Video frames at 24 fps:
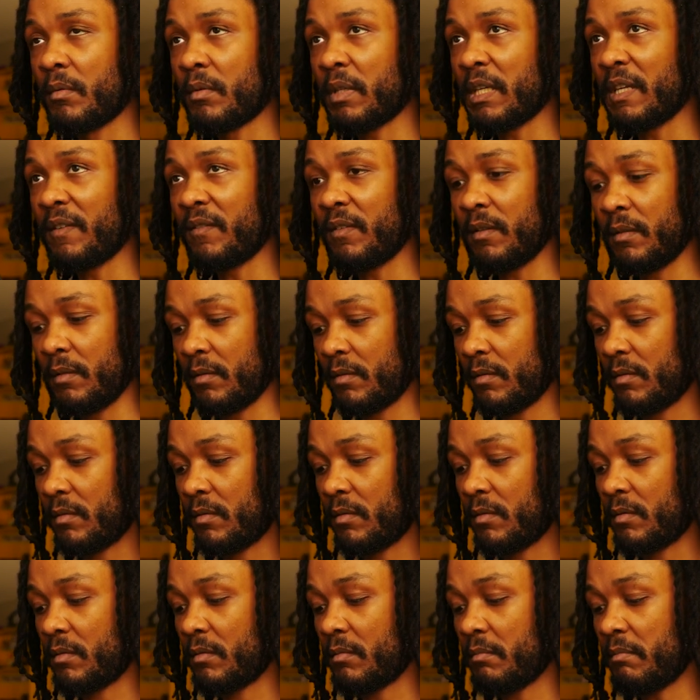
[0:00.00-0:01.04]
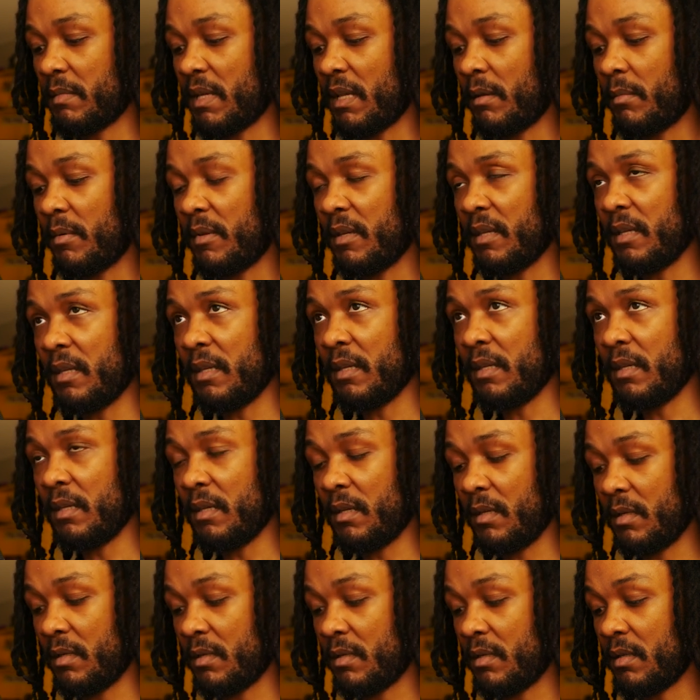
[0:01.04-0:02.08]
Give it
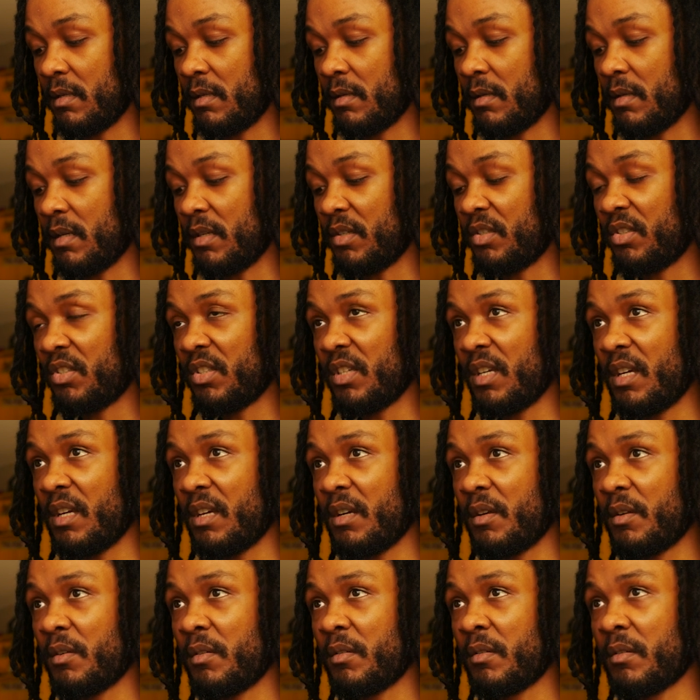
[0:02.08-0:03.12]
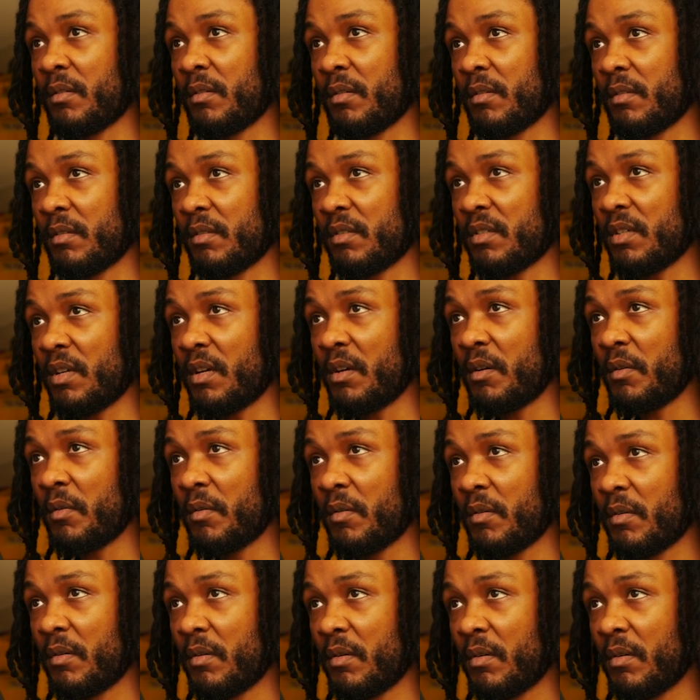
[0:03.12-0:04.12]
maybe a shell toe.